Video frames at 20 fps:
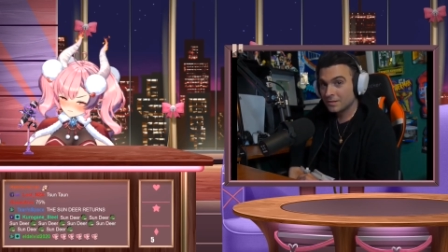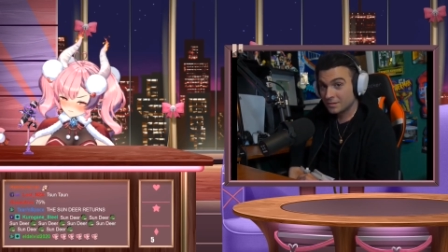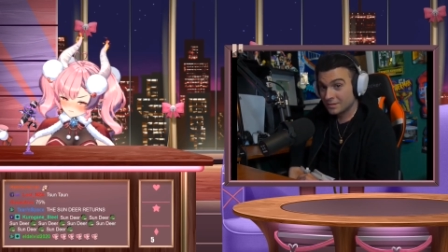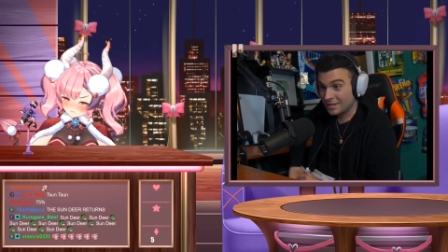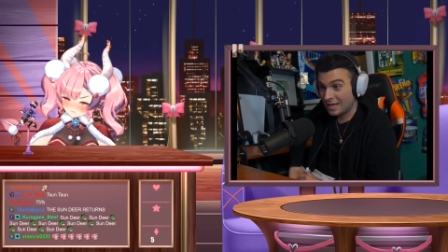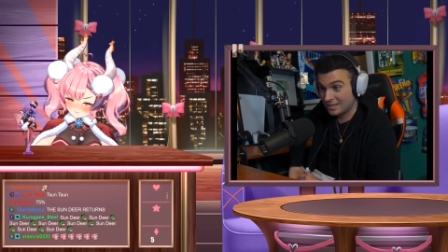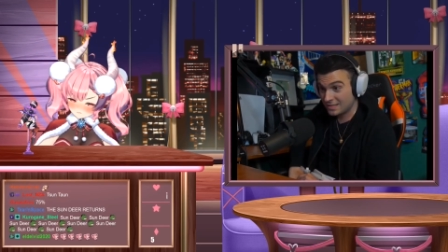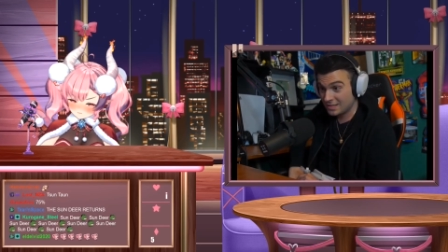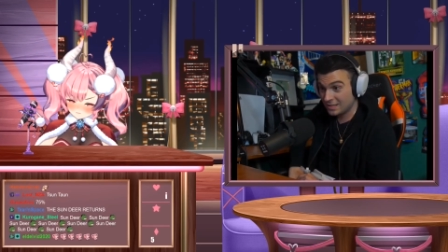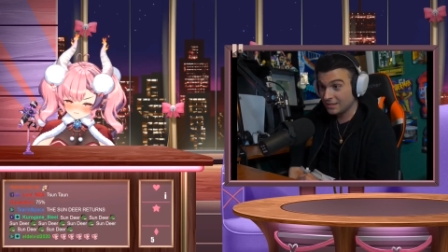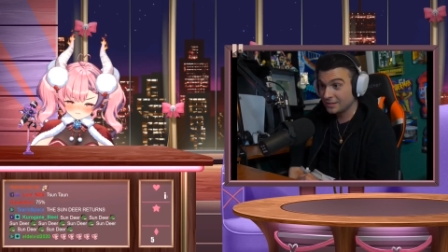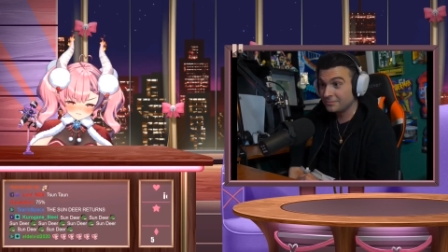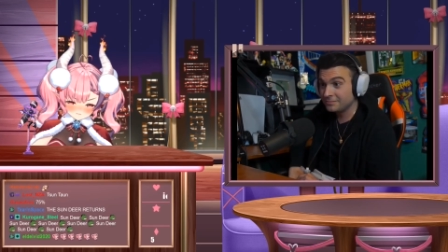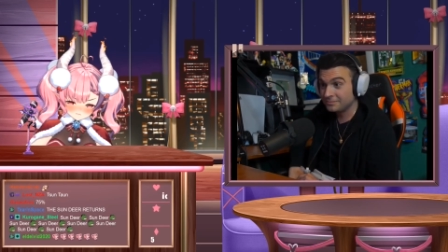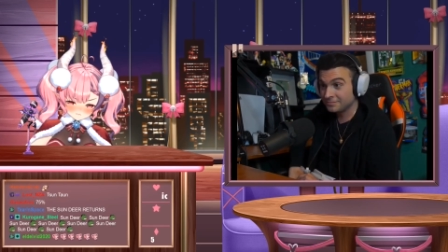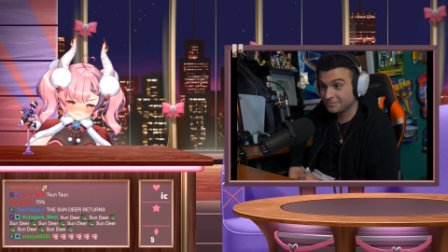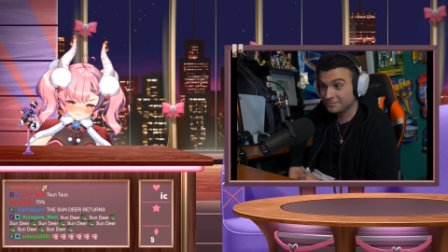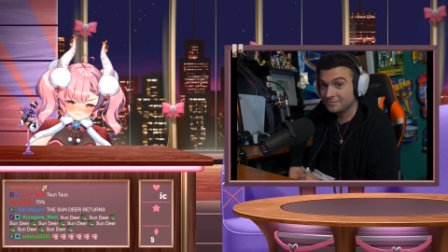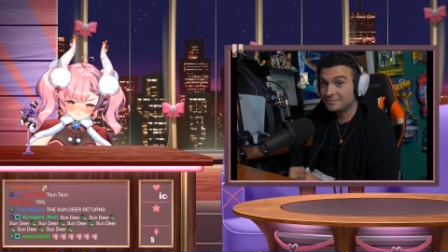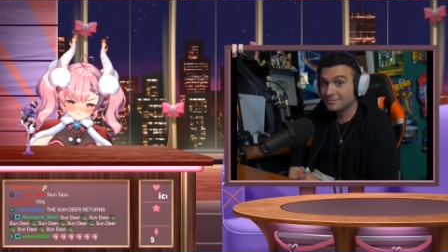That's it.
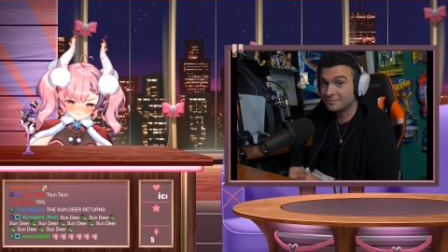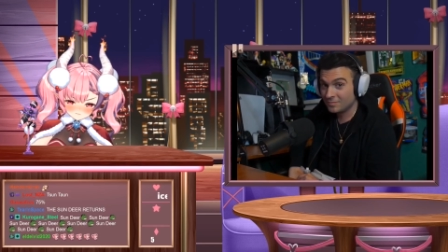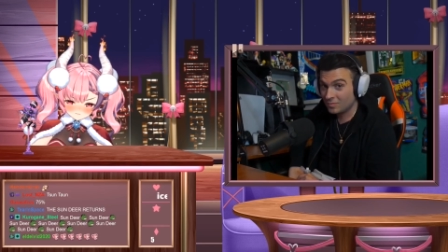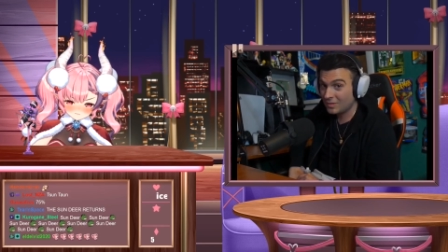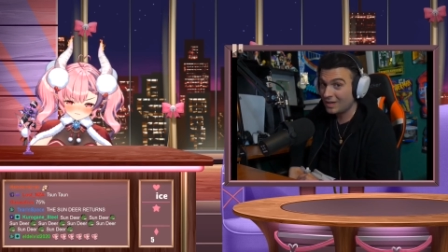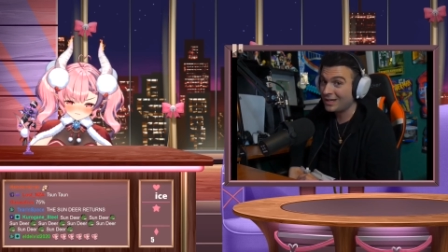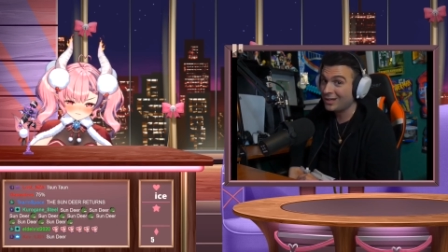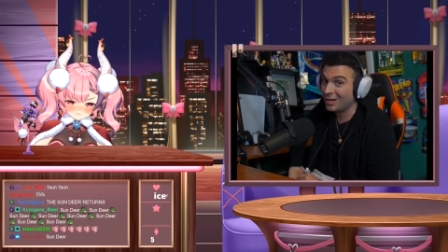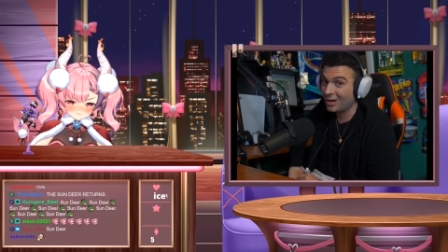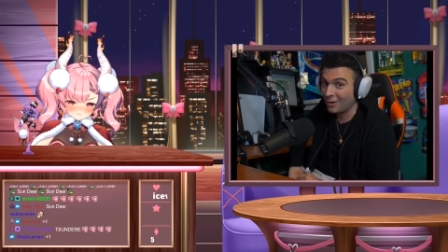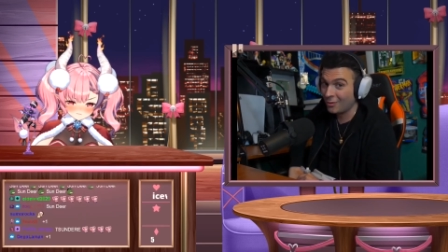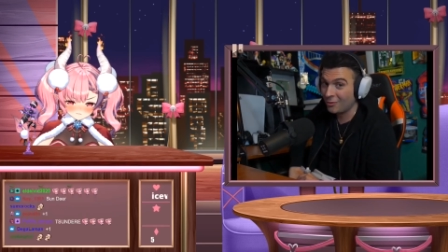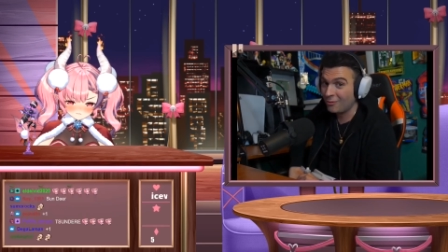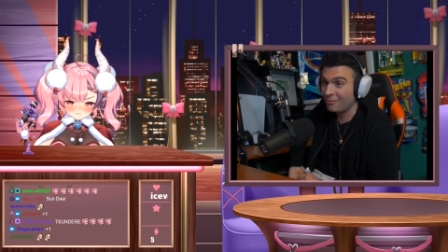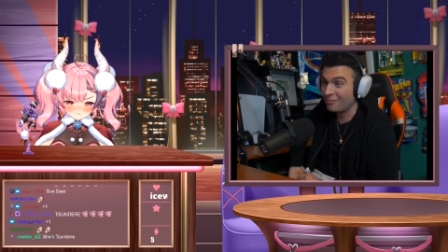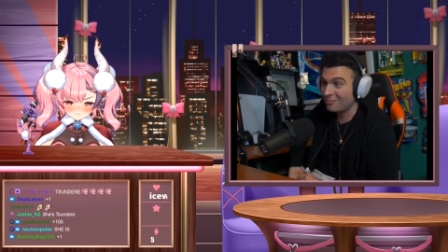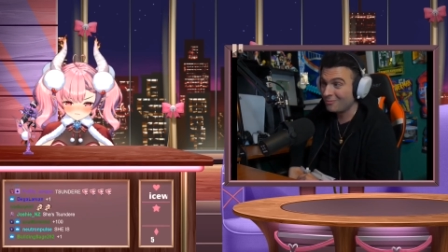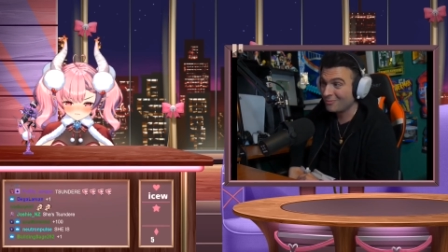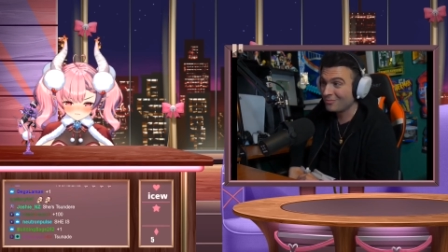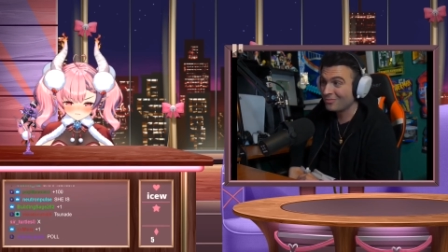I know.
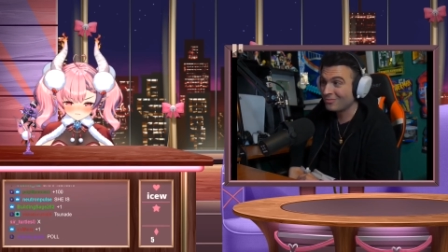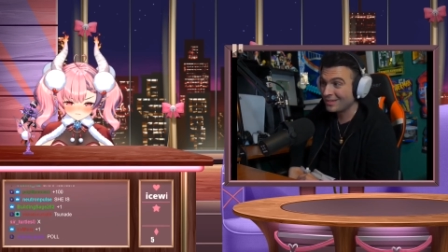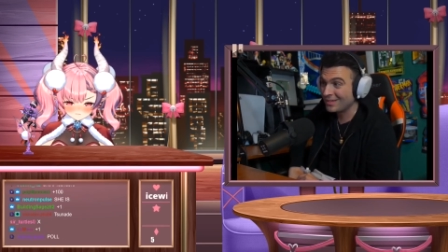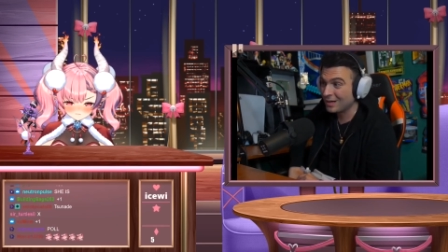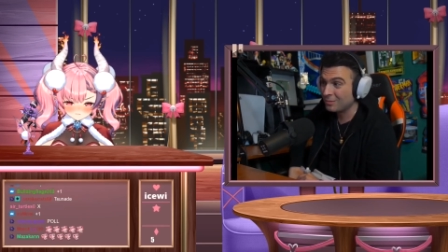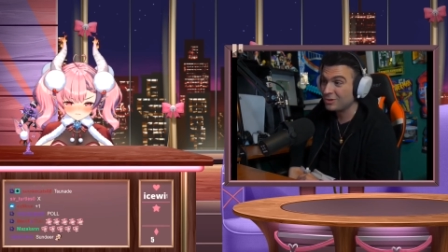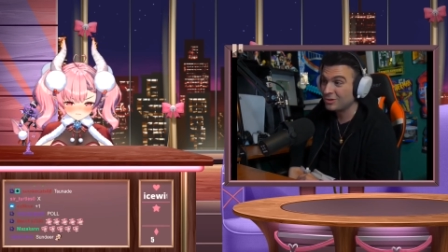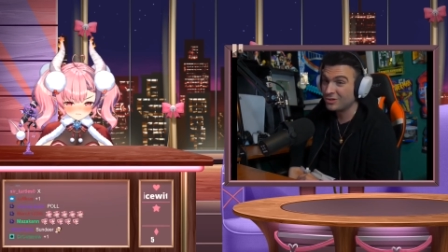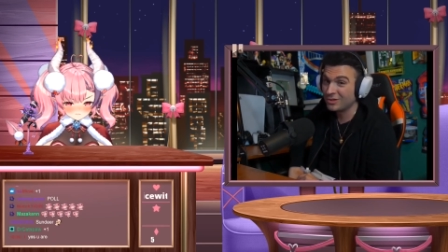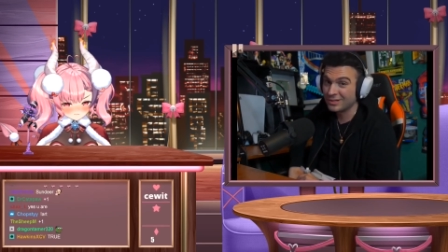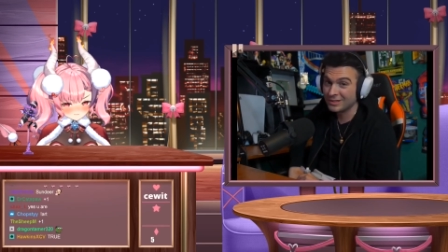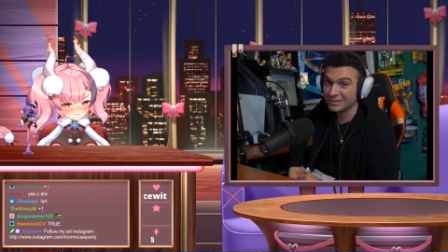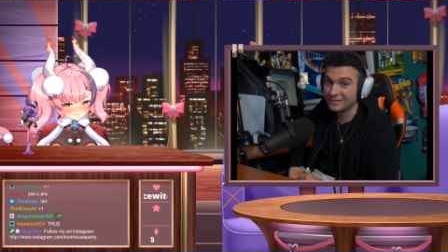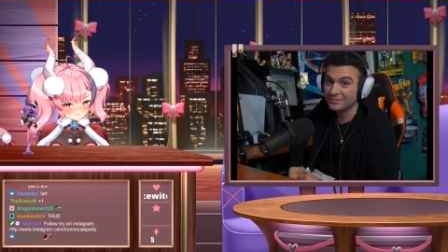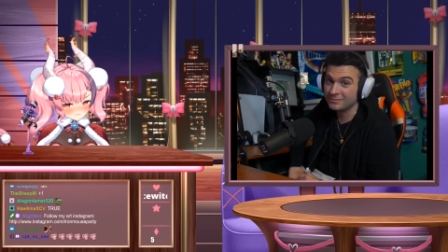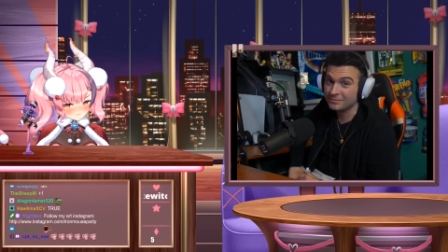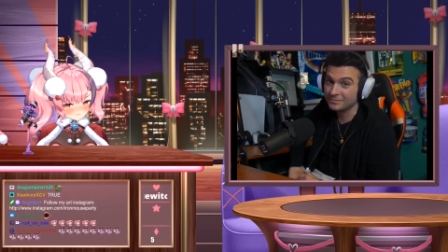I'm learning.